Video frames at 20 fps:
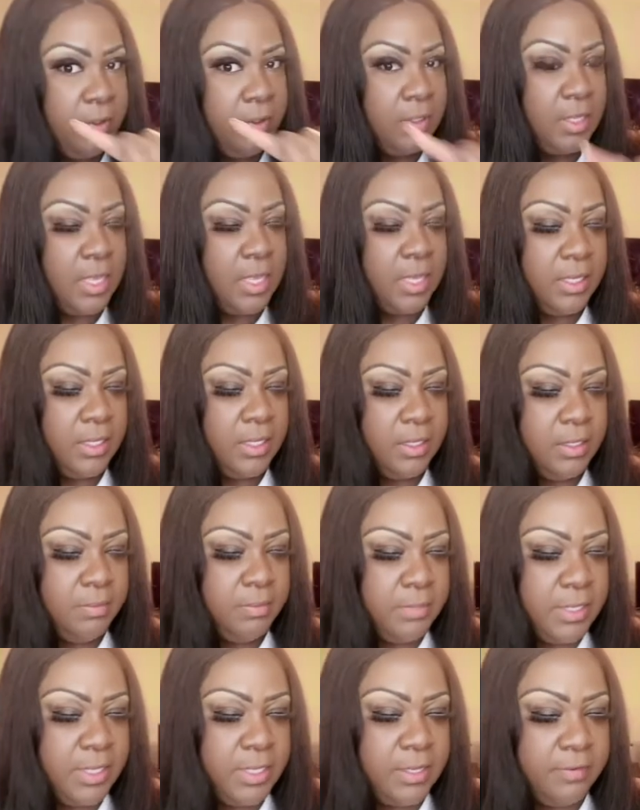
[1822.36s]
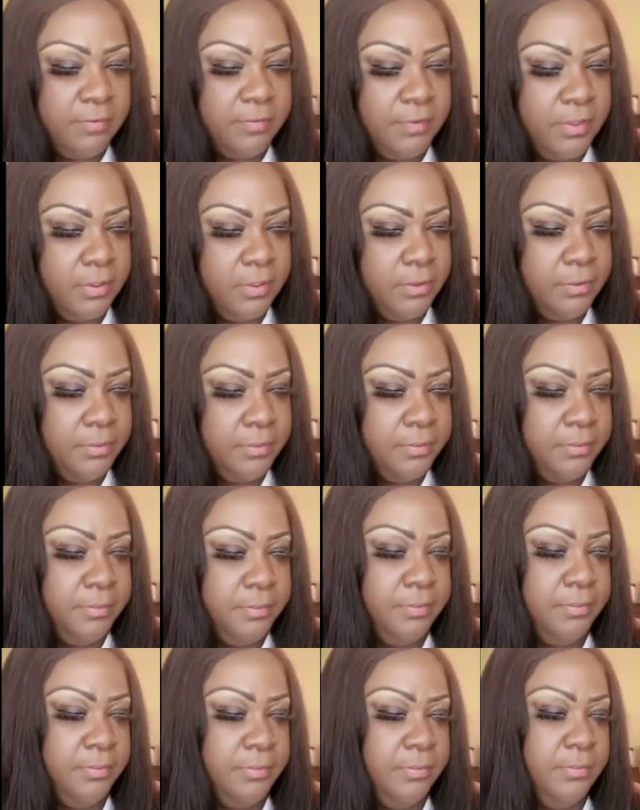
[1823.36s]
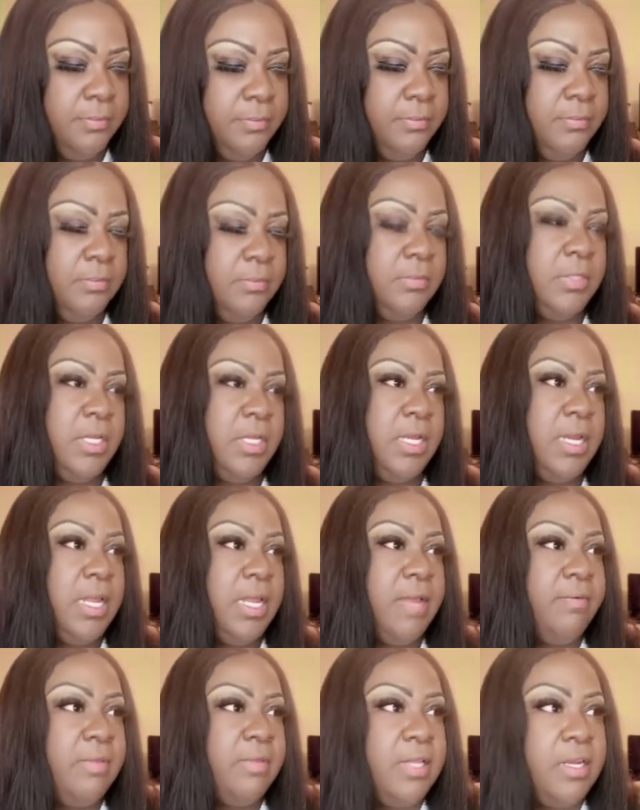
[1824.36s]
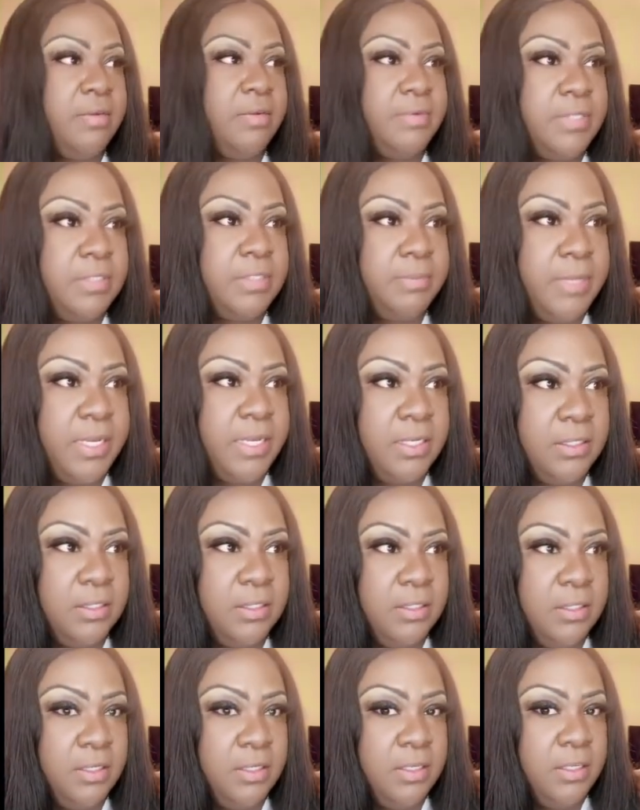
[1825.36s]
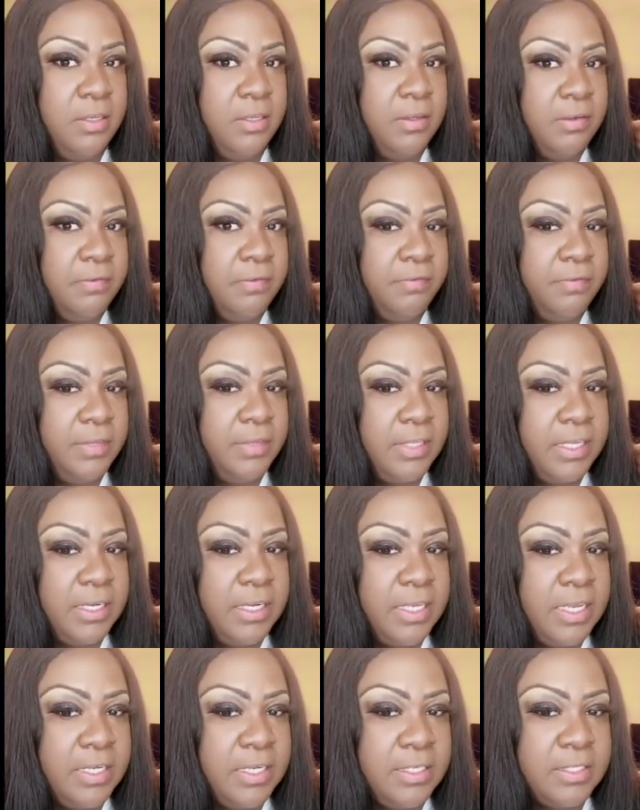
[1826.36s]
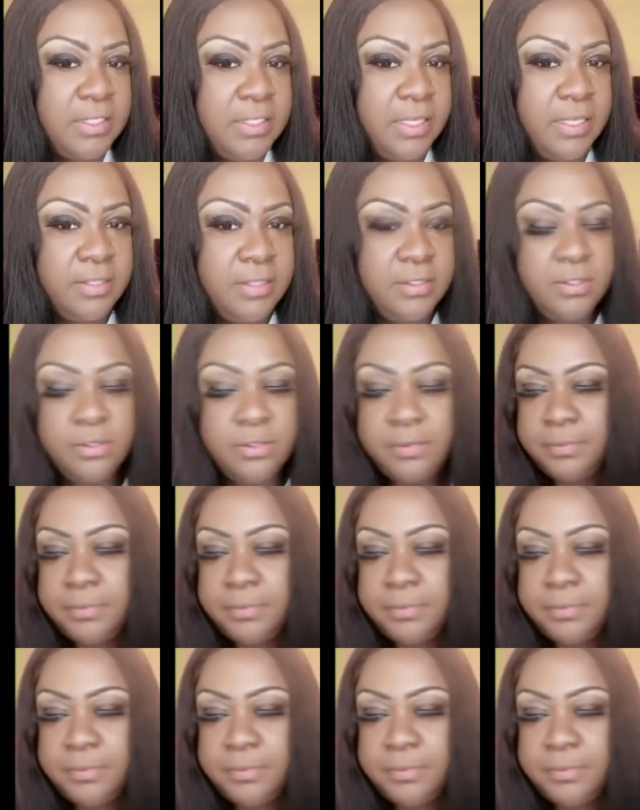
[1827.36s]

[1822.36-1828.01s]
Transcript: I can get behind fear. And I have a lot of respect for that honest answer.